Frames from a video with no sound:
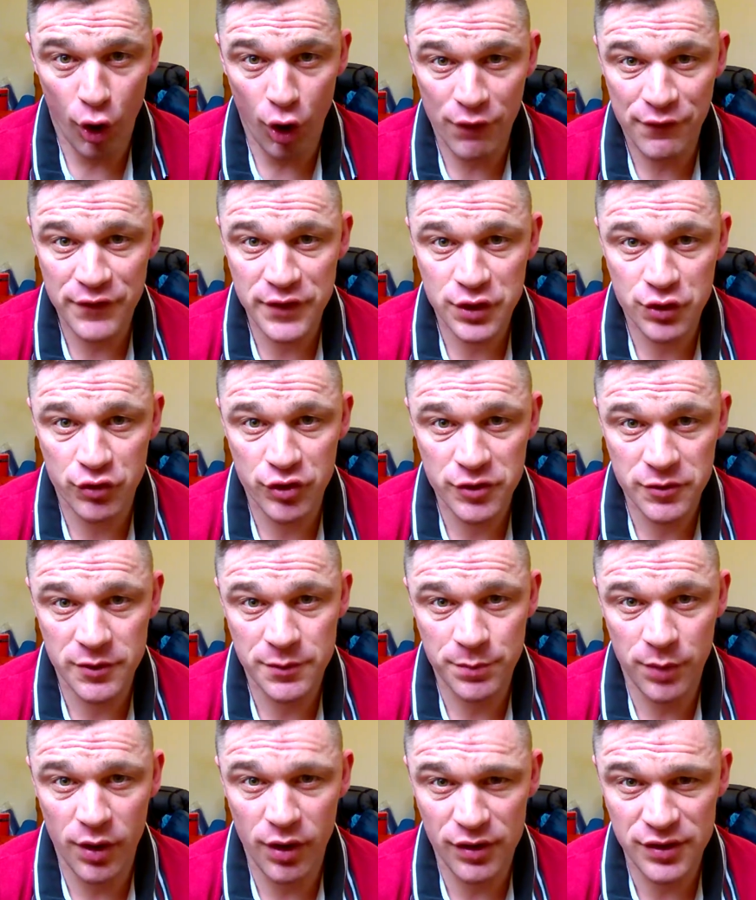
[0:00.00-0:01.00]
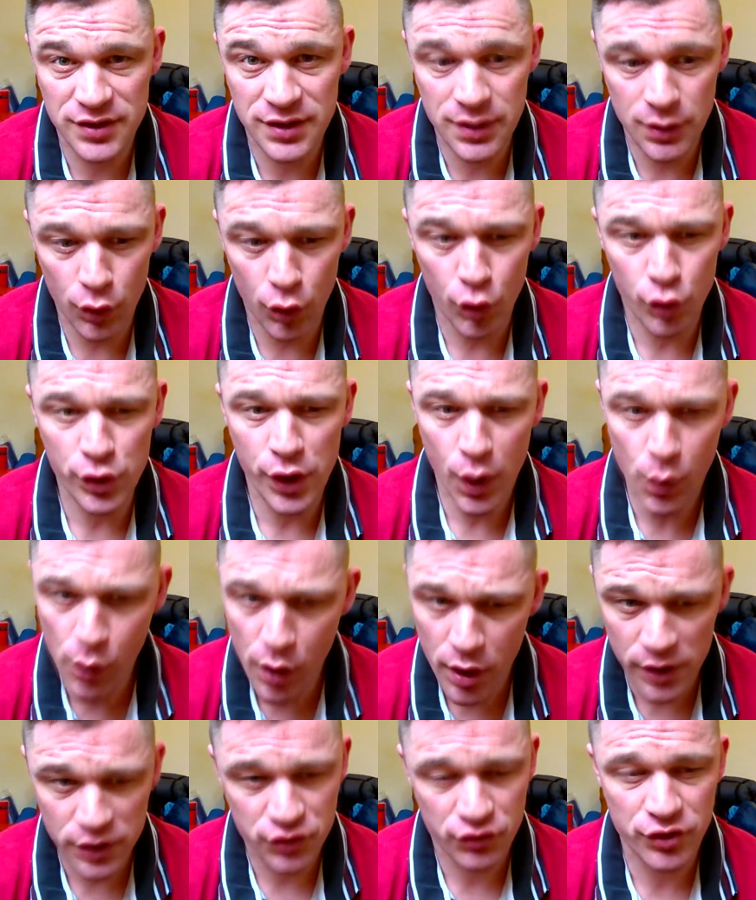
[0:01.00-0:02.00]
office Christmas party or their
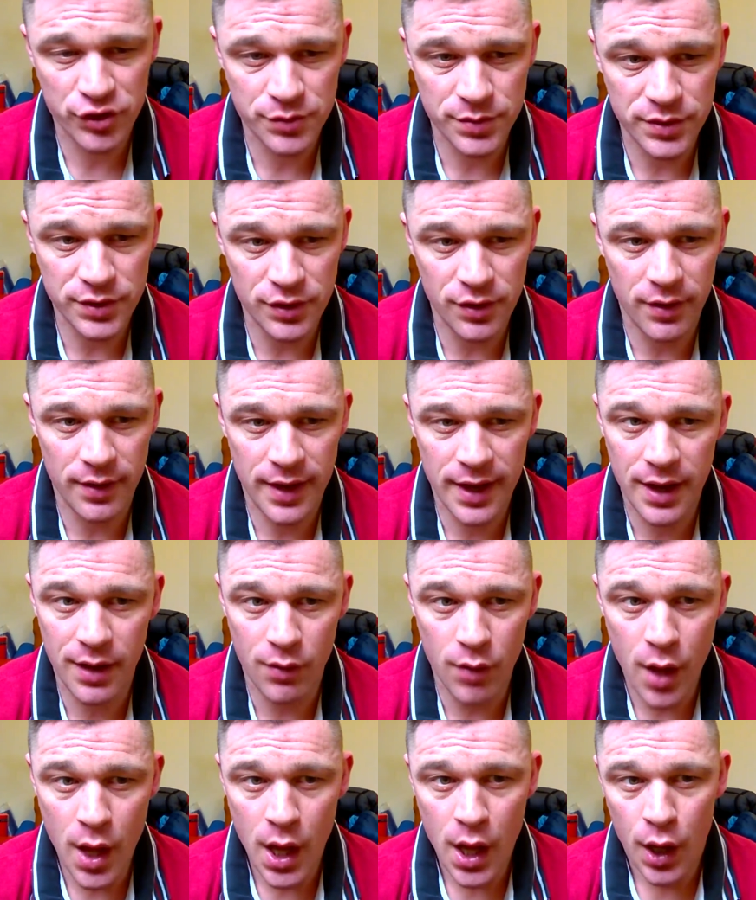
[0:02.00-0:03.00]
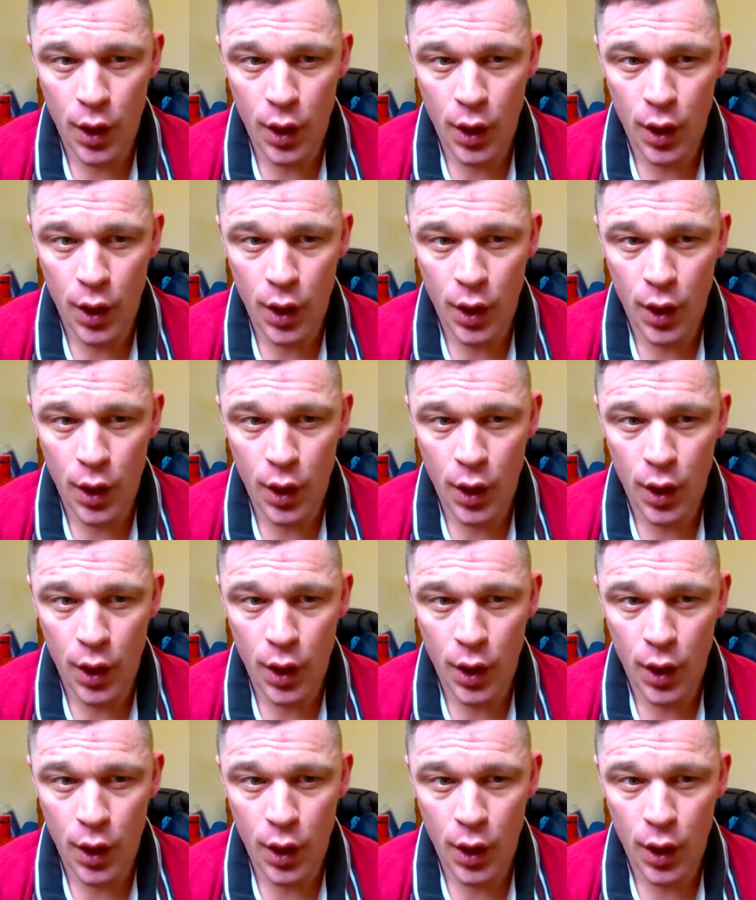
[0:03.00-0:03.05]
work's Christmas night out,